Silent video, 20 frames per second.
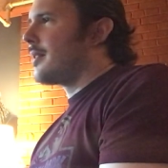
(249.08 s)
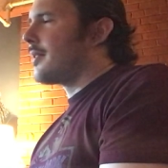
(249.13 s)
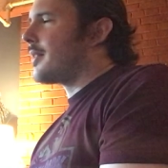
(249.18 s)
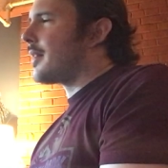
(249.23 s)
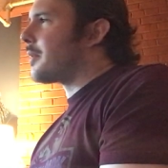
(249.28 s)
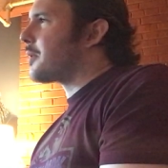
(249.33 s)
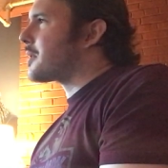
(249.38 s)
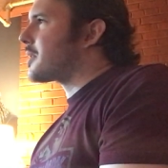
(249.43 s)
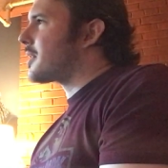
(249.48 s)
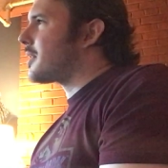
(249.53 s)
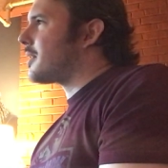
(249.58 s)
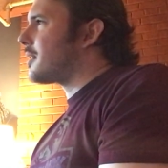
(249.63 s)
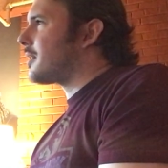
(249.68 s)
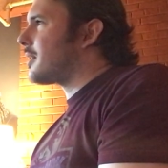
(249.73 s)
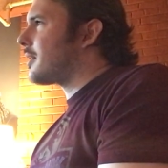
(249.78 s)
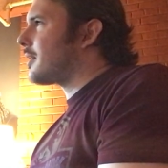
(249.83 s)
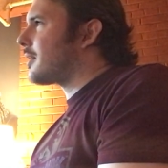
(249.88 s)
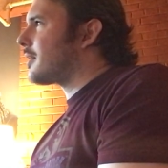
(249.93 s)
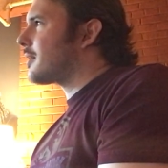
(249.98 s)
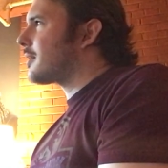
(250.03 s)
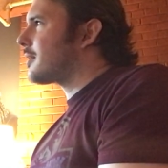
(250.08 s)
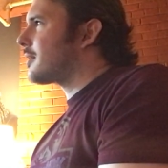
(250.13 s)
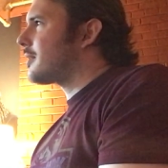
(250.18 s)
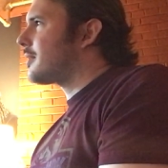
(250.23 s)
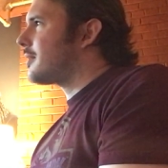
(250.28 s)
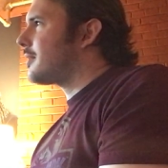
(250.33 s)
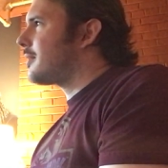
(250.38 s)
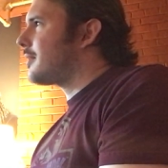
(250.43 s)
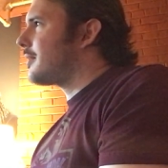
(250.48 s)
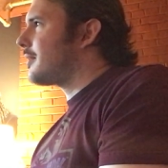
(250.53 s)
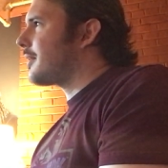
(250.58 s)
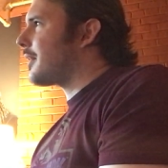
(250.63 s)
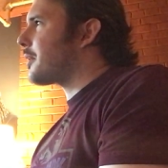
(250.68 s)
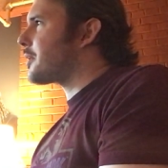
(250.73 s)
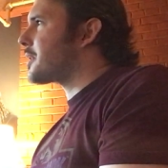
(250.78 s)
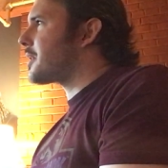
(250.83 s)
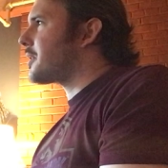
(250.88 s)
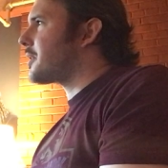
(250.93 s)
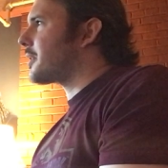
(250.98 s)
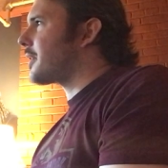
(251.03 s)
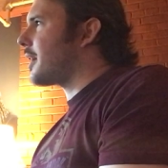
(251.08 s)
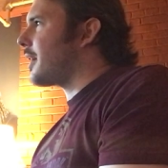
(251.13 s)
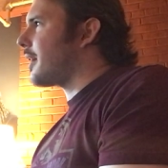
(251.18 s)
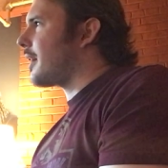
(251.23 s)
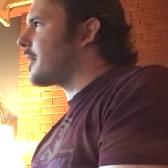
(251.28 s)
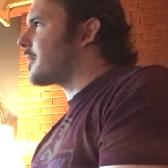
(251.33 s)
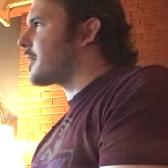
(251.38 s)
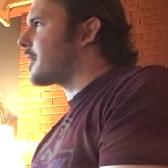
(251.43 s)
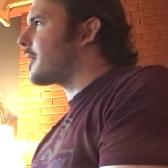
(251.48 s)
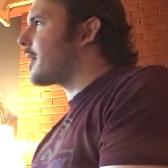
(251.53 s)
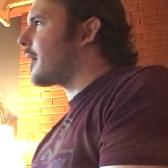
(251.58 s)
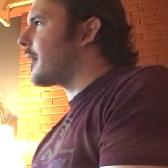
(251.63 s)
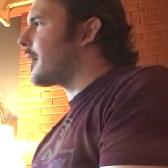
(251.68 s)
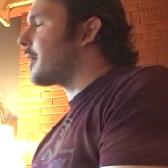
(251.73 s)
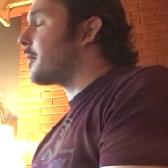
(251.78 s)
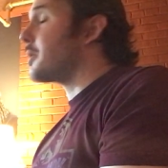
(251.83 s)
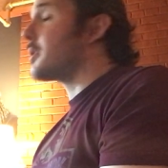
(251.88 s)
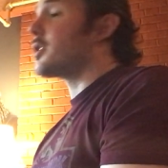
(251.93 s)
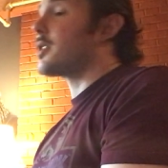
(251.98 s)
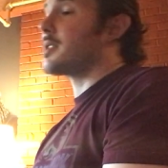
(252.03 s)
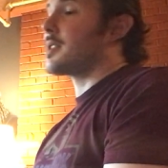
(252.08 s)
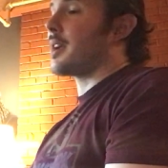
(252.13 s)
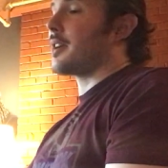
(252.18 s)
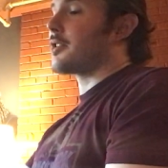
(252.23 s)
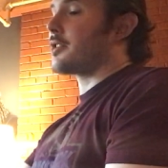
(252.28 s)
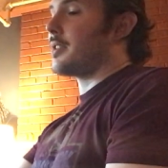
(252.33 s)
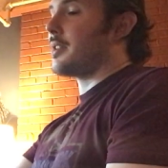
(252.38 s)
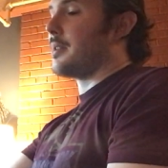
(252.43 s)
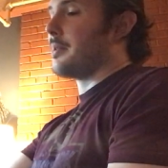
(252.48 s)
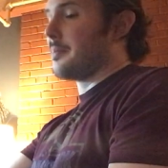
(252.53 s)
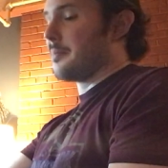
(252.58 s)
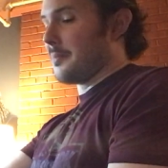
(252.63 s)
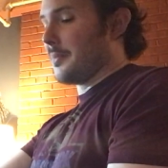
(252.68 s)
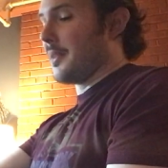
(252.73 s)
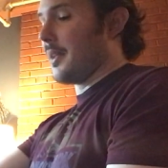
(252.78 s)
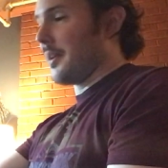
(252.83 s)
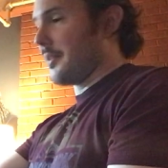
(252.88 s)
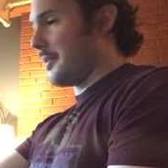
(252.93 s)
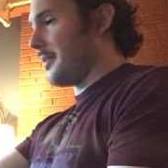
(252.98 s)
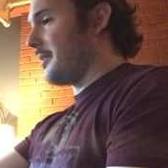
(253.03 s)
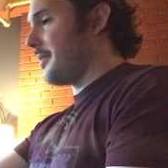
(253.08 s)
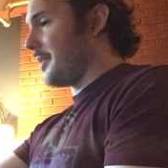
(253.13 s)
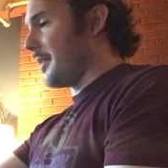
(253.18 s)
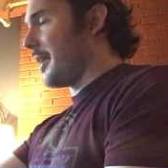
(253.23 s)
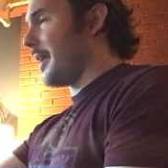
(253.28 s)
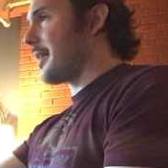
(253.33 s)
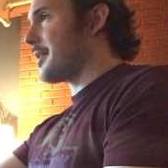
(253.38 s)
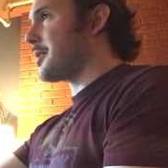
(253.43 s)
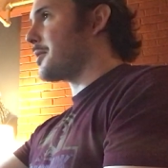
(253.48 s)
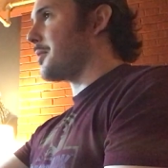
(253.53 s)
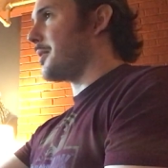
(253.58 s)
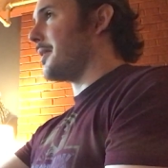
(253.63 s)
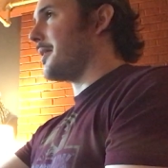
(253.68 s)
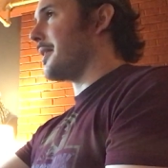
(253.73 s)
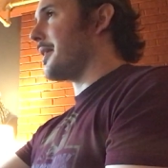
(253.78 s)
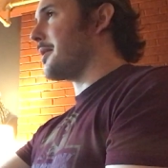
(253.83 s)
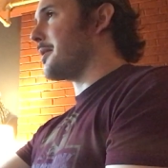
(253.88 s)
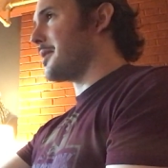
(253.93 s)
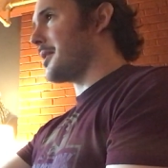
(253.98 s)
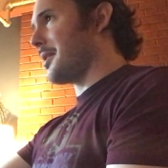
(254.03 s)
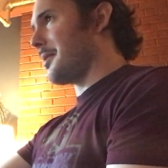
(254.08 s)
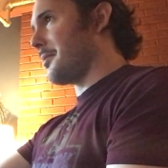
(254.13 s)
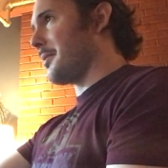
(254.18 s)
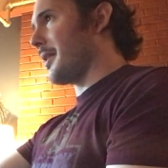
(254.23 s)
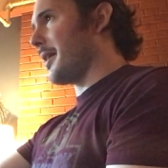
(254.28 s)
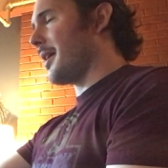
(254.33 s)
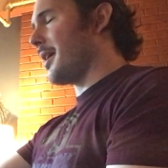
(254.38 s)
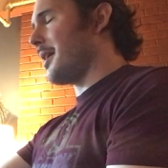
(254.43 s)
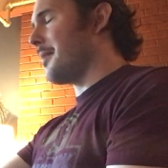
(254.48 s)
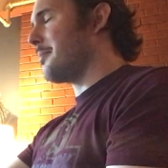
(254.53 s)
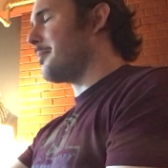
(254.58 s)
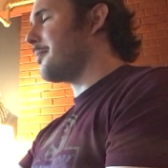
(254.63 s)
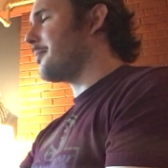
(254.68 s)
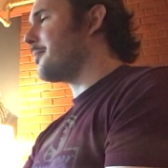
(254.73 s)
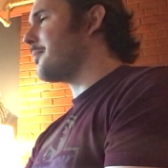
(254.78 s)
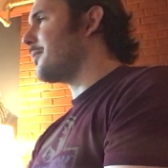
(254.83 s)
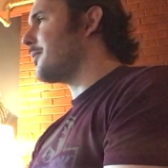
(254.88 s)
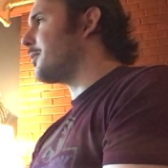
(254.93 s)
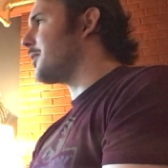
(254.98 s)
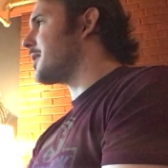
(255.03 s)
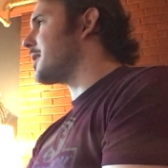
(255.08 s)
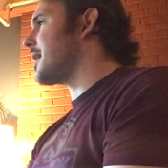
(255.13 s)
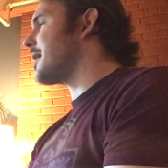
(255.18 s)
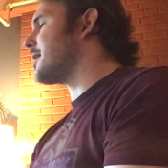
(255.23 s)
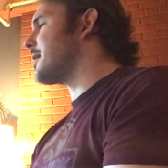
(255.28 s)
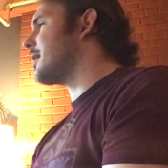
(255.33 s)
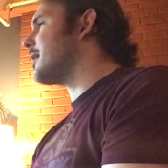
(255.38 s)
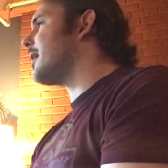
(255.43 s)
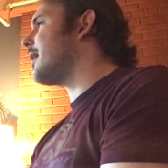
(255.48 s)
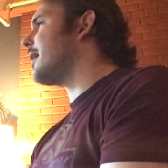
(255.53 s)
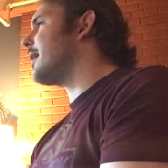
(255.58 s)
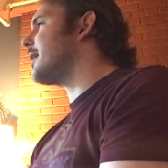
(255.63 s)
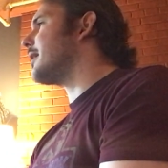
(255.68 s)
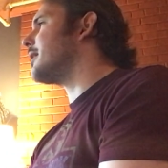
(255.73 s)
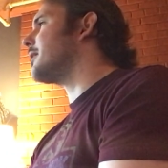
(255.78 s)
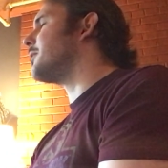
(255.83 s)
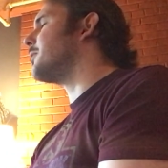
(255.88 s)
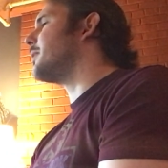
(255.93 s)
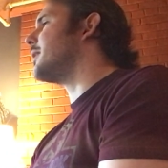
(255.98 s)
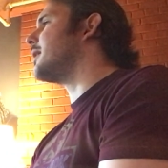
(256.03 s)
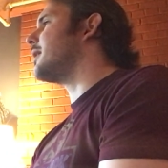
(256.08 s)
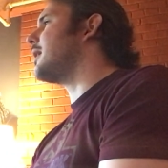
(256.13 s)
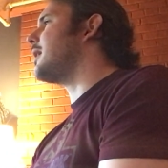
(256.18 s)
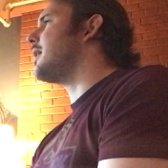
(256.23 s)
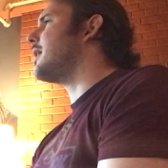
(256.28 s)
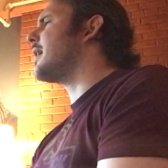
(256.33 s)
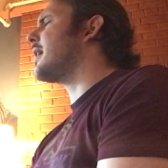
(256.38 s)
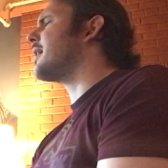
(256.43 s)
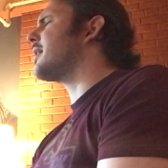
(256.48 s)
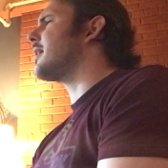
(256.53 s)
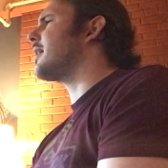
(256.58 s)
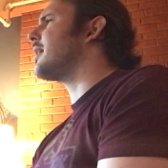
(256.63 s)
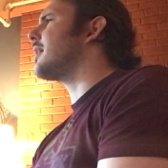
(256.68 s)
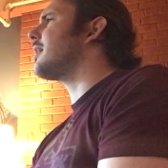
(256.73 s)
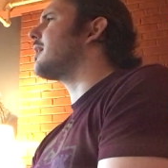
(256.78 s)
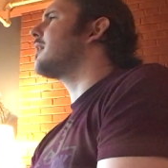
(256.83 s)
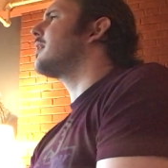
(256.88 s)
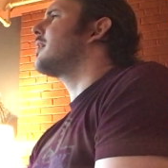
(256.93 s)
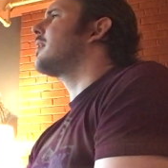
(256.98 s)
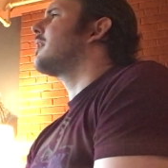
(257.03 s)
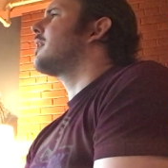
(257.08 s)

That was in uh, that was under King Hezekiah, which is actually the the next one that I was going to bring up was Hezekiah when he had a.